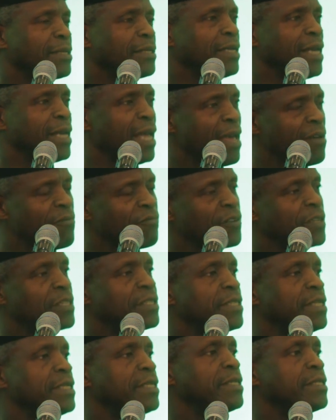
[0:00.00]
the
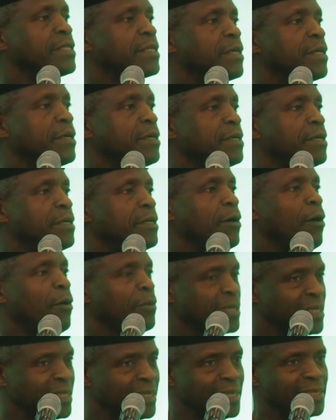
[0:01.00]
emphasis
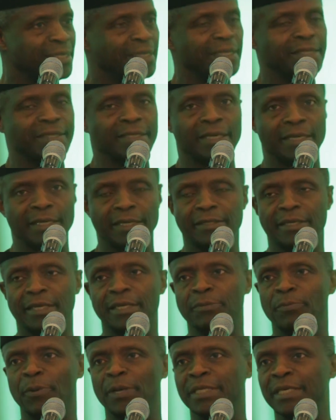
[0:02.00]
on dignity
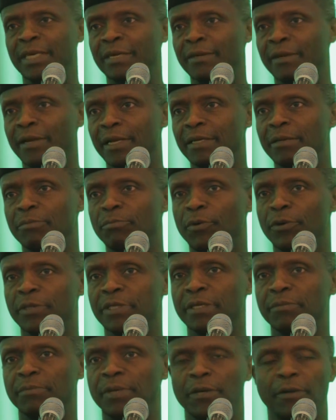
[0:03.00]
is particularly
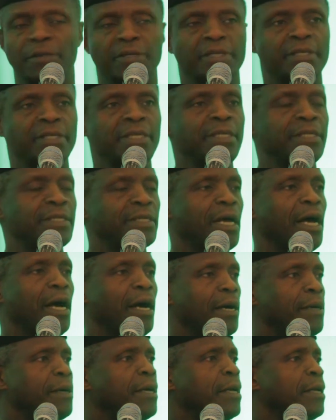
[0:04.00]
important, because these
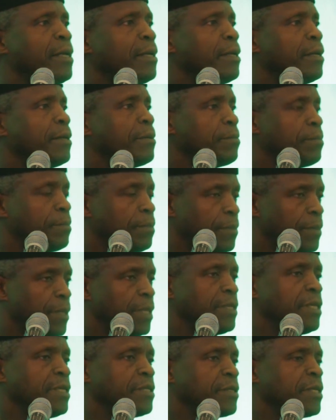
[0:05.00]
are,
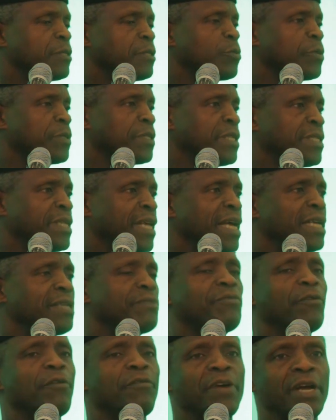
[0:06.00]
this was
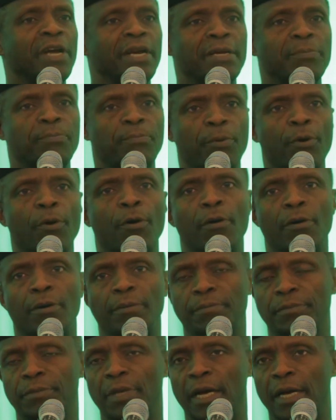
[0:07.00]
designed for very
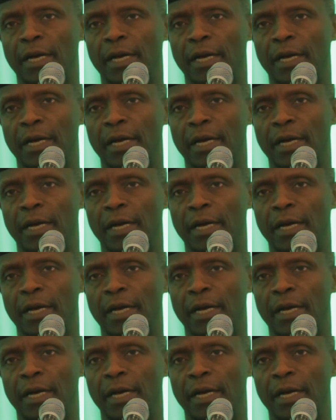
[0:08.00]
poor